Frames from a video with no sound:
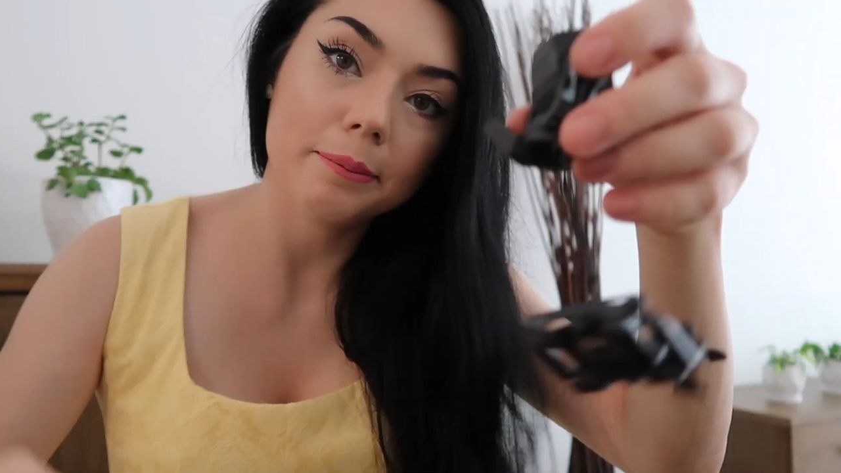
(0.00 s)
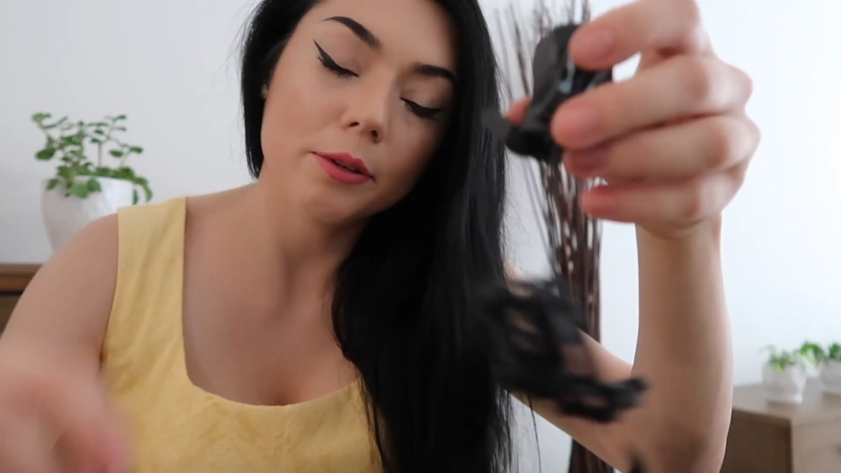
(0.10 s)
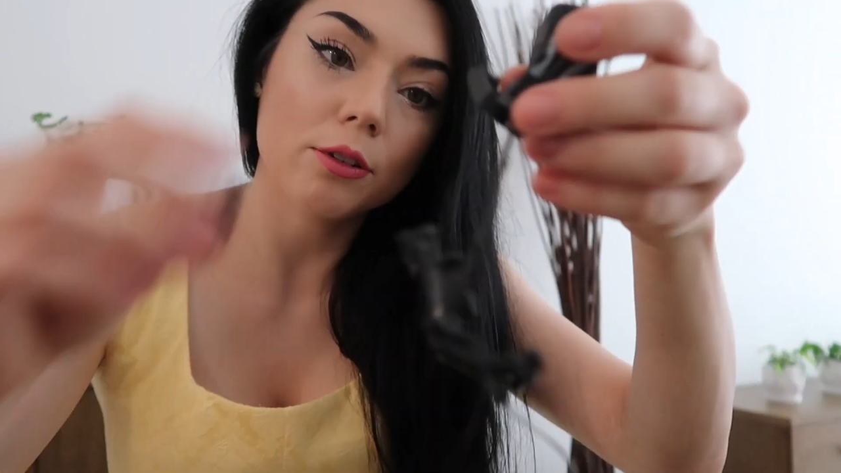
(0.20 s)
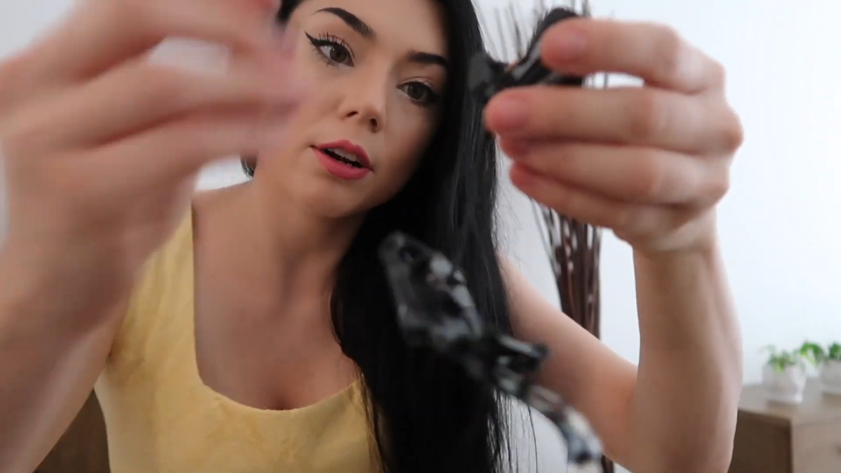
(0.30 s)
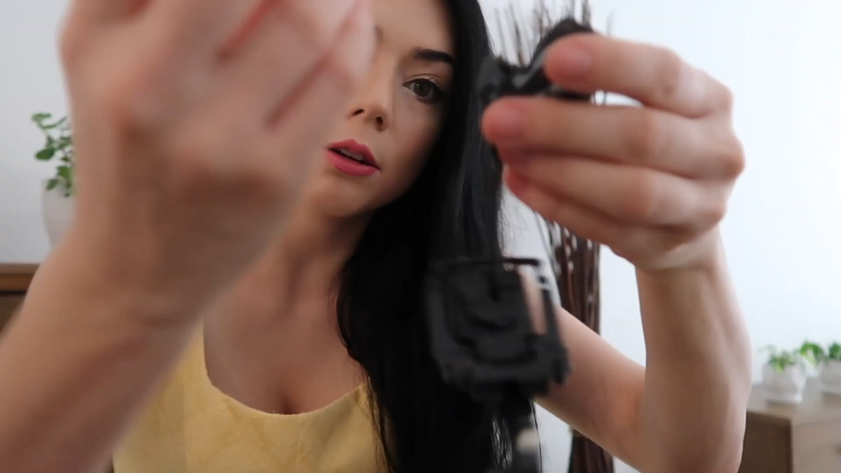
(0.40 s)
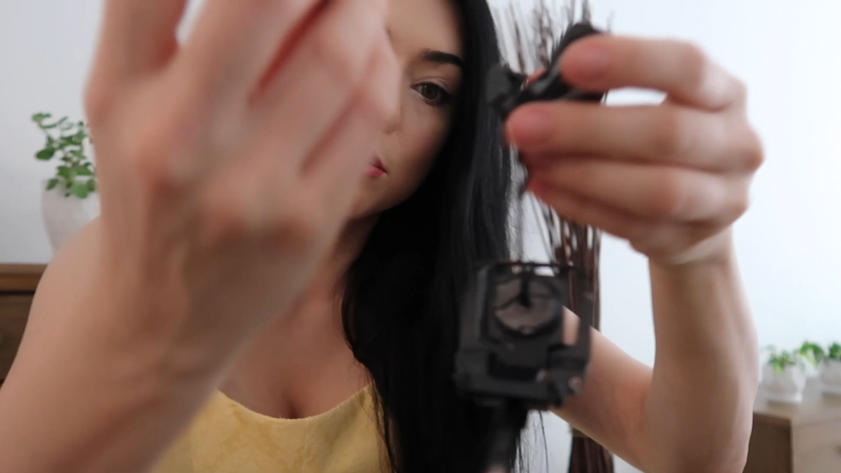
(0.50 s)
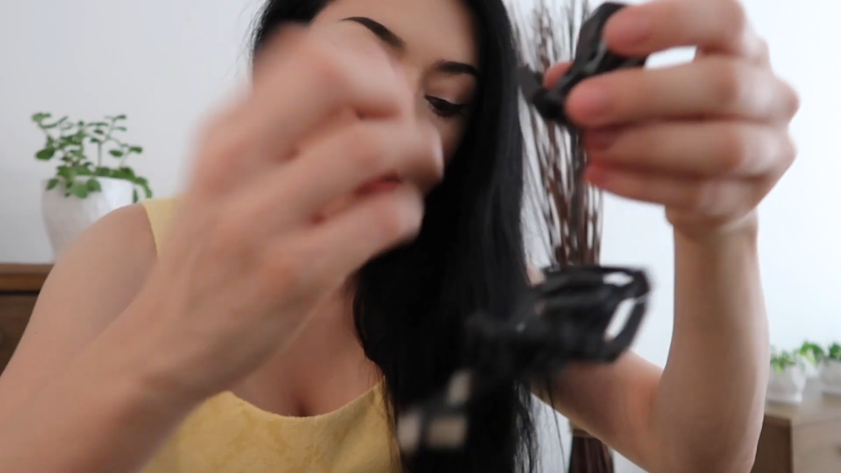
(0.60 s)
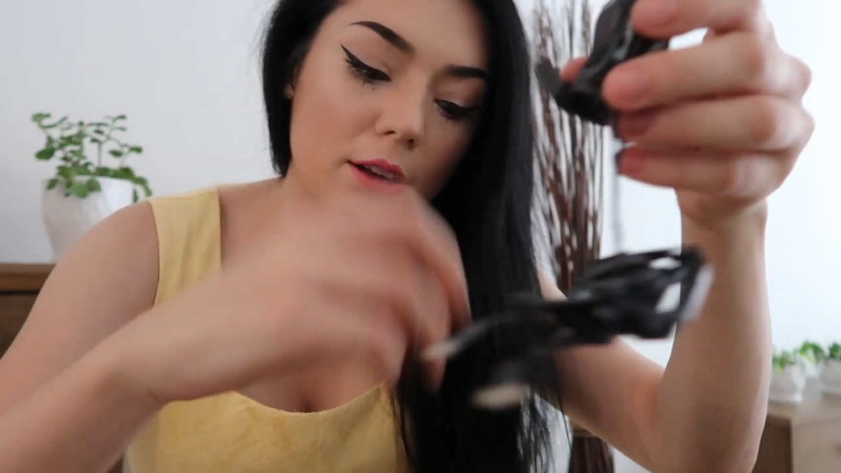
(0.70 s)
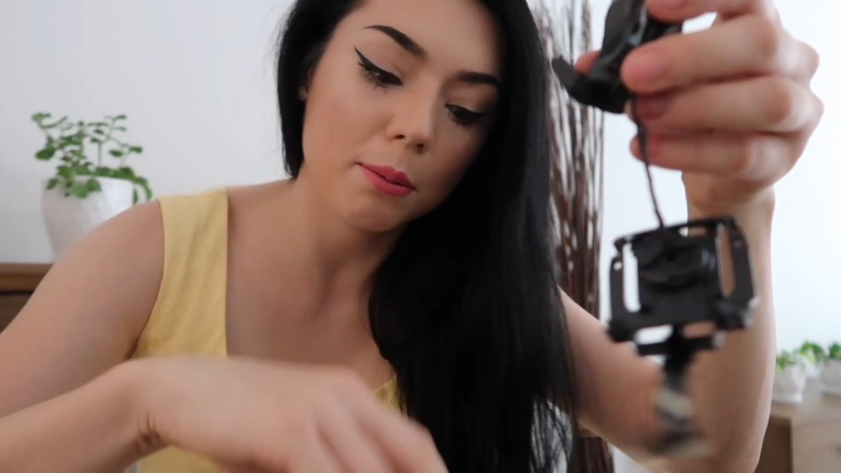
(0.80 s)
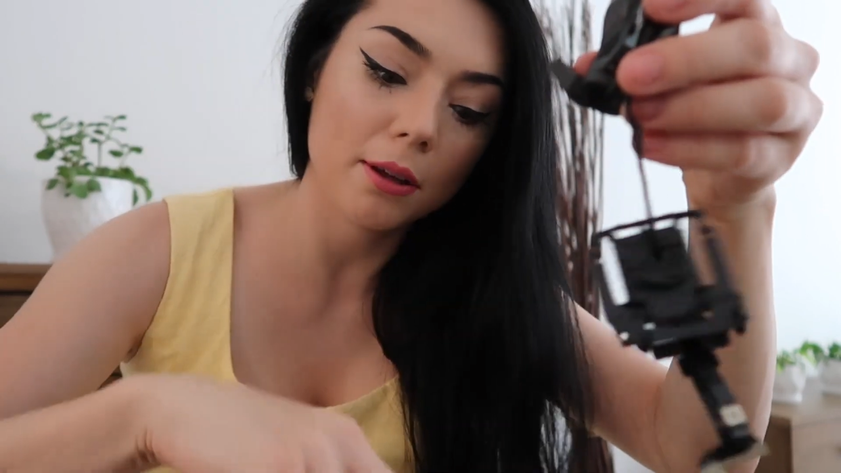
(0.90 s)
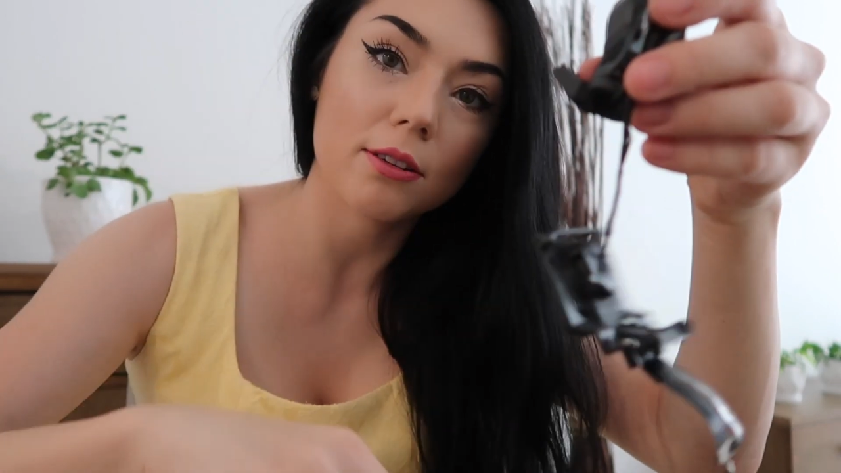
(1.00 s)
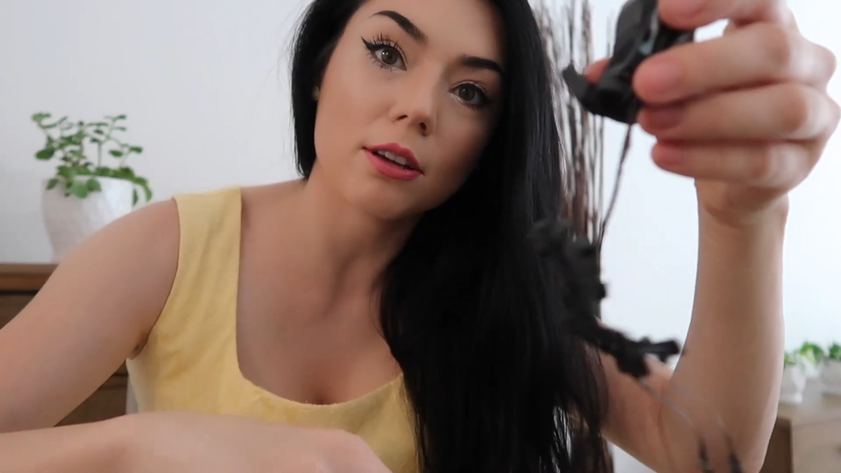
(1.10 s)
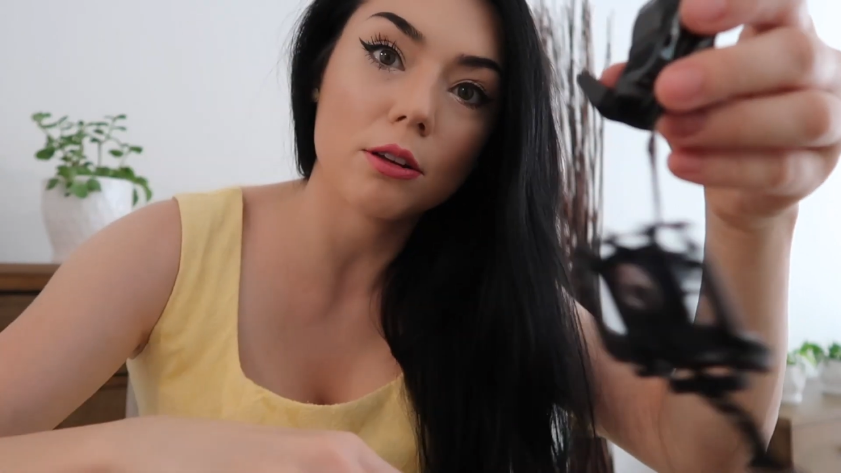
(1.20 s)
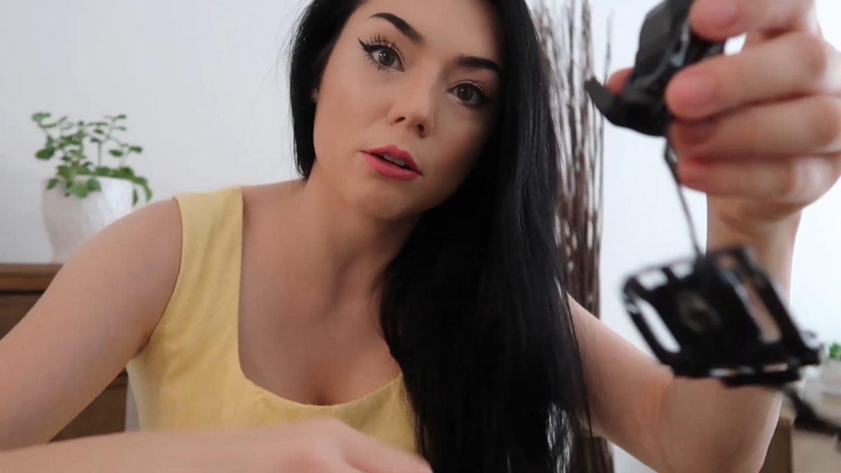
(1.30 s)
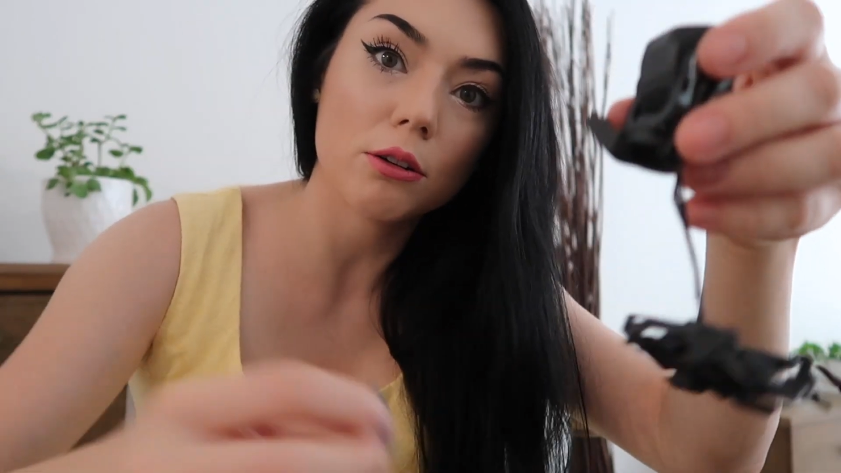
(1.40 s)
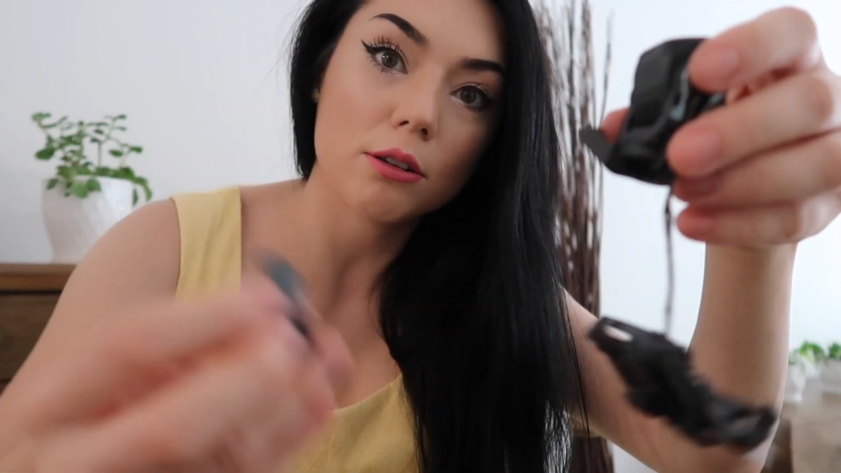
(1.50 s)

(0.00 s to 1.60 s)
Before I do that, because I told